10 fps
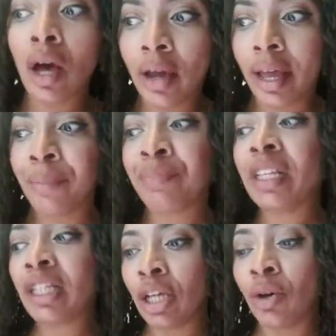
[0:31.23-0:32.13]
okay
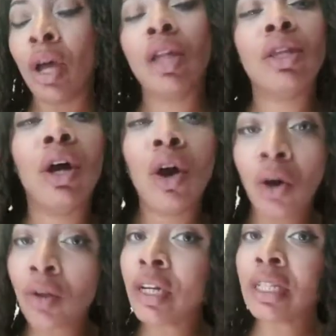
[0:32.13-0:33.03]
so the
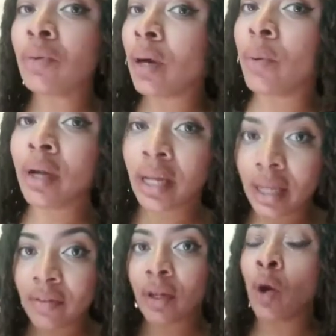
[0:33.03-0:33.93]
whole reason why we're
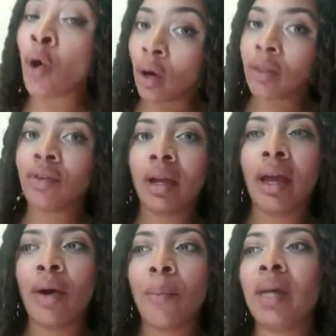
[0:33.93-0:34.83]
even on the
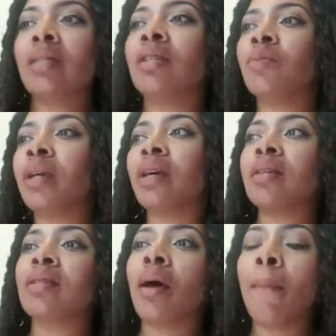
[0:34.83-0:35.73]
greyhound bus is
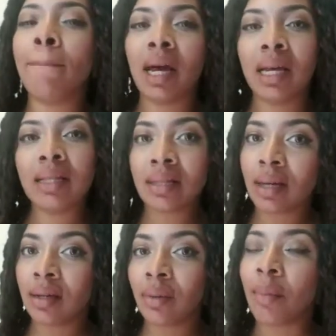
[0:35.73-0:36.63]
because my
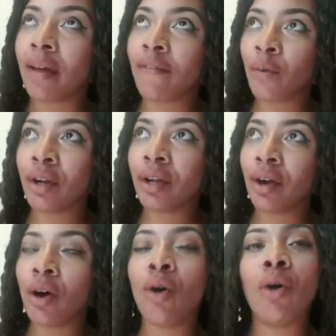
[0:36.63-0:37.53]
son, my
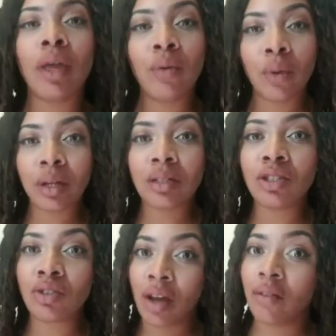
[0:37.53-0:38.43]
four-year-old, he wanted to
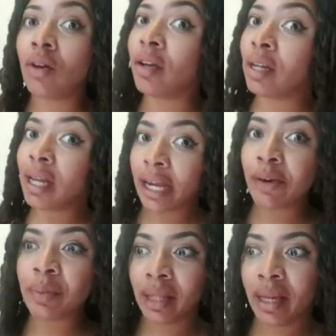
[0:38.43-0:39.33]
travel on an
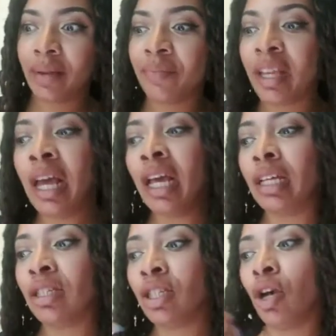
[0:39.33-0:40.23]
airplane.
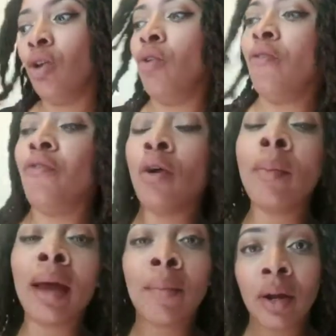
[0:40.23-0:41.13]
So for
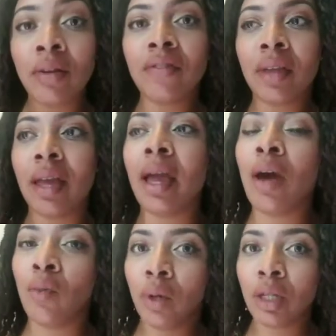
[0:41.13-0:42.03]
my birthday,
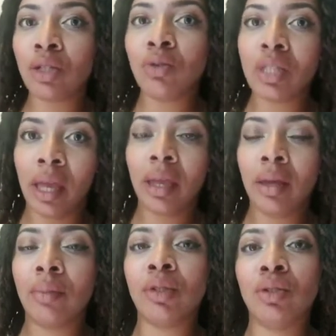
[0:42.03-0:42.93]
I wanted to take
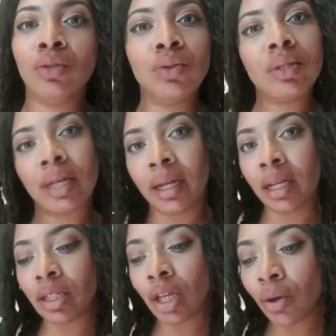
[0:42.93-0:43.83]
him to San
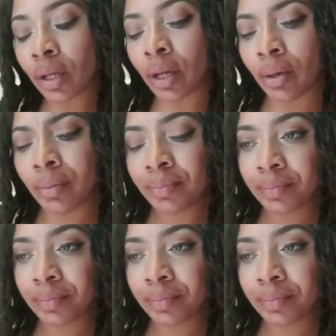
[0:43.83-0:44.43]
Antonio